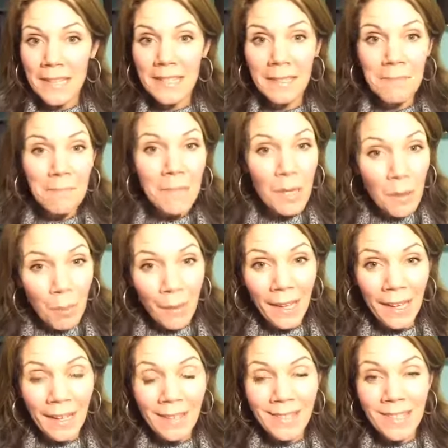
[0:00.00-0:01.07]
and meal
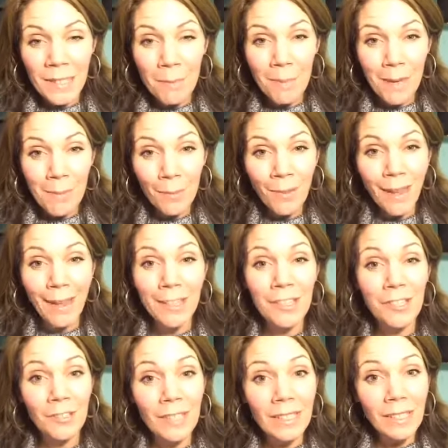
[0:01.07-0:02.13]
plans that people
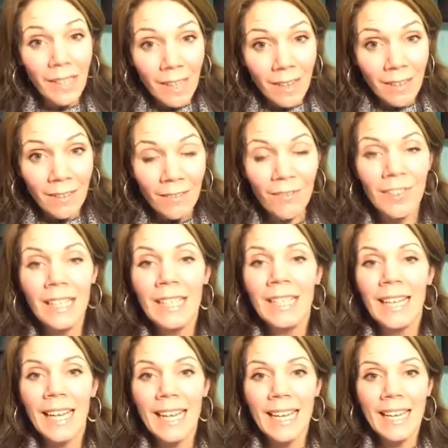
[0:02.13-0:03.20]
actually love,
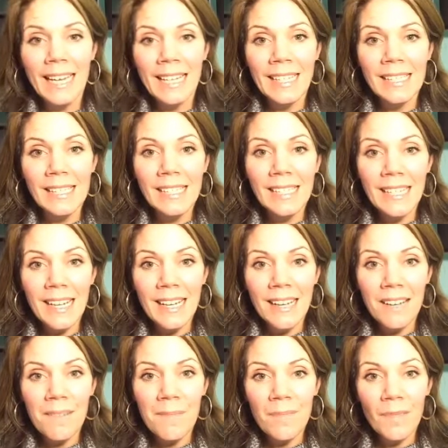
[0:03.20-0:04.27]
and
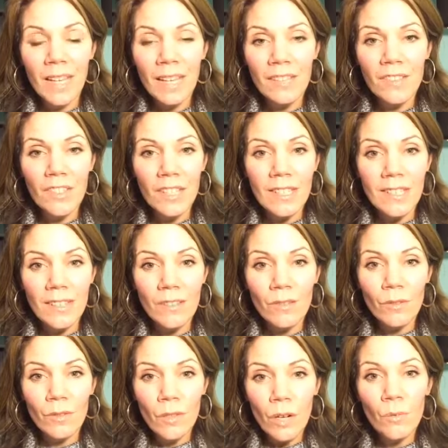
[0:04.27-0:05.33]
just
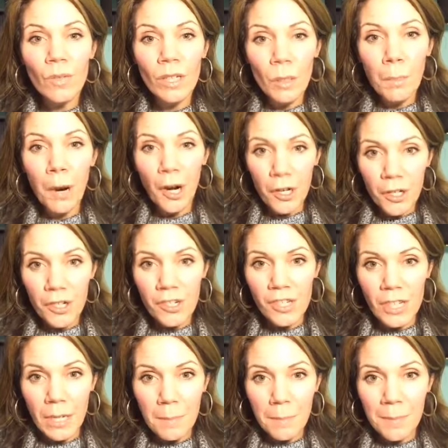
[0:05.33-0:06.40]
a real
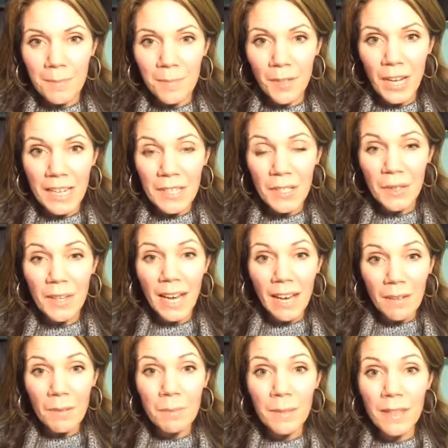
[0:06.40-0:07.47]
partnership. Okay, so
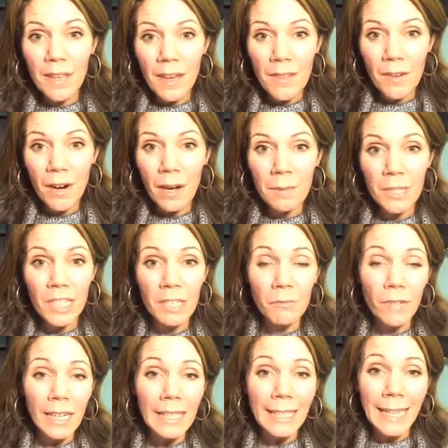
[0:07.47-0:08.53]
that would be the other option. And
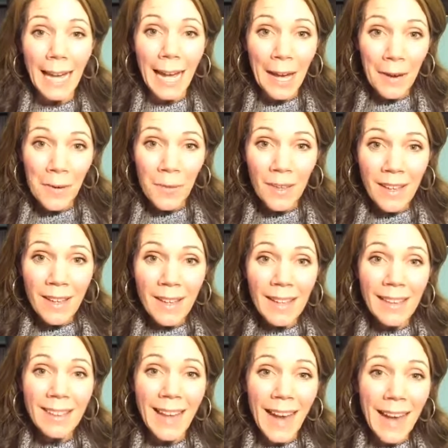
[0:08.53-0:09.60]
right now,
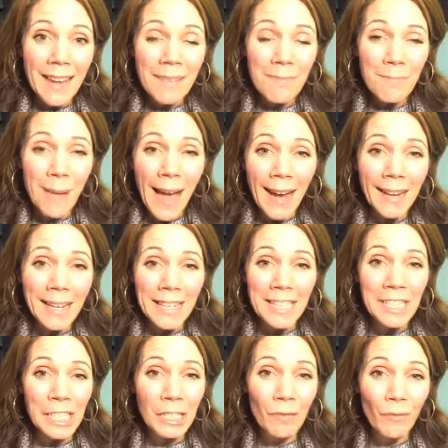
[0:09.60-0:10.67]
that
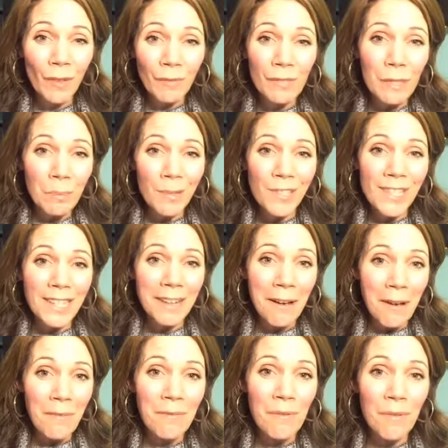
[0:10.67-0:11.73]
package is 50%
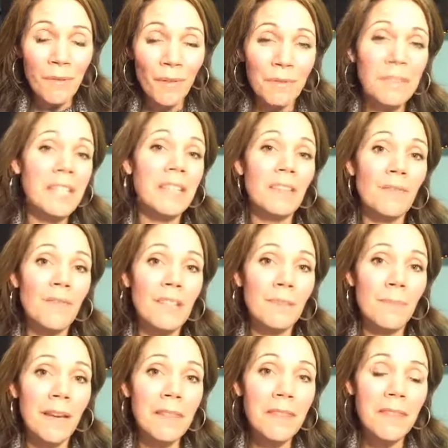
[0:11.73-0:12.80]
off through the 15th of this
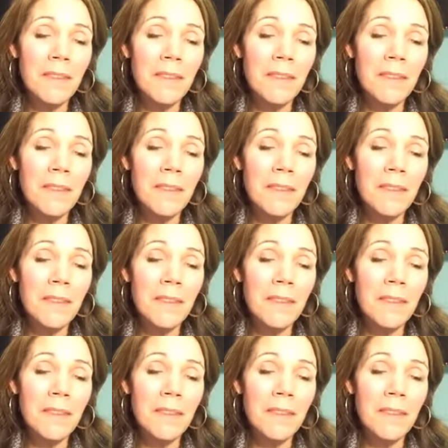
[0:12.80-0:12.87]
month.